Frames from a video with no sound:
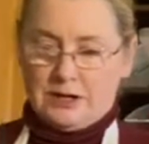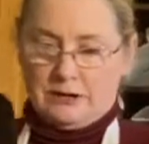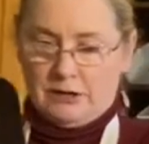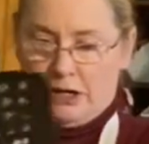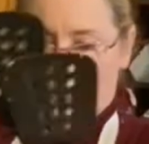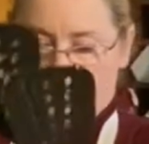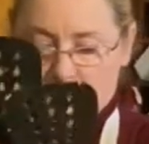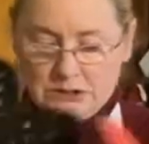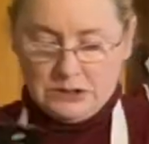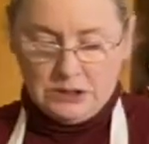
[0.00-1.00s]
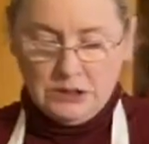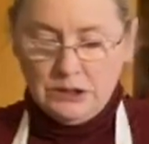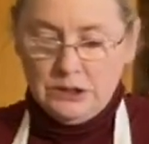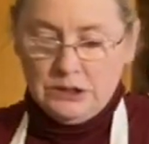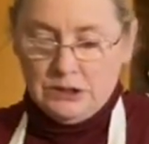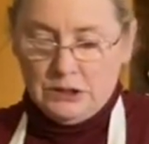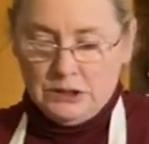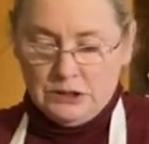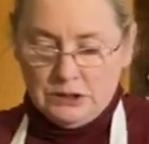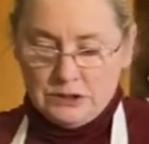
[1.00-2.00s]
are hot.
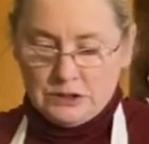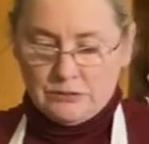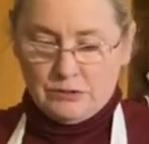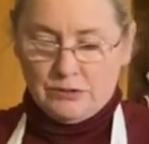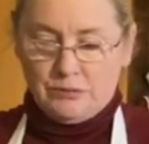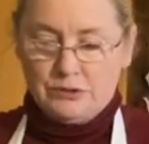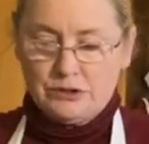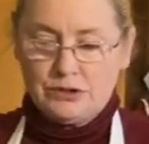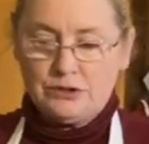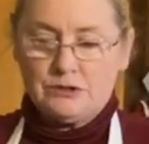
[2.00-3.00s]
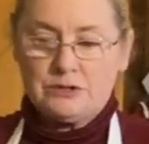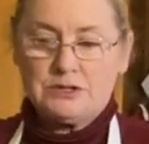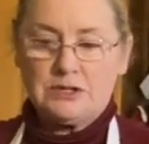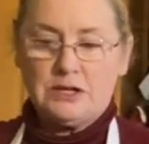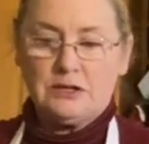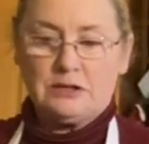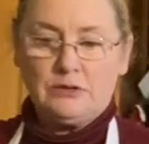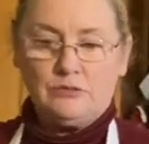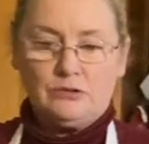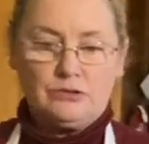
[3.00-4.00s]
So we're going to put it, and you can see that the
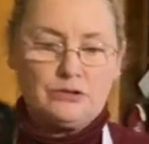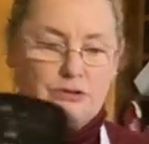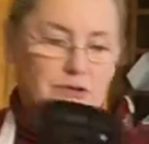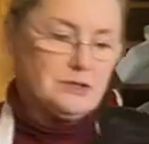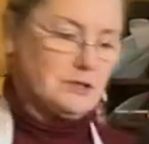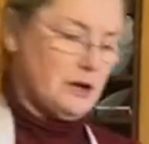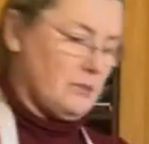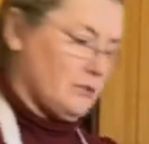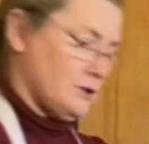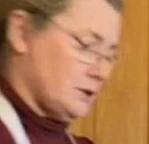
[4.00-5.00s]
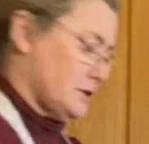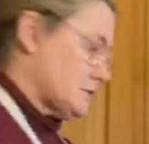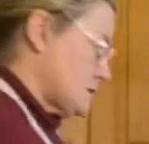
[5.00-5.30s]
water is there, but it has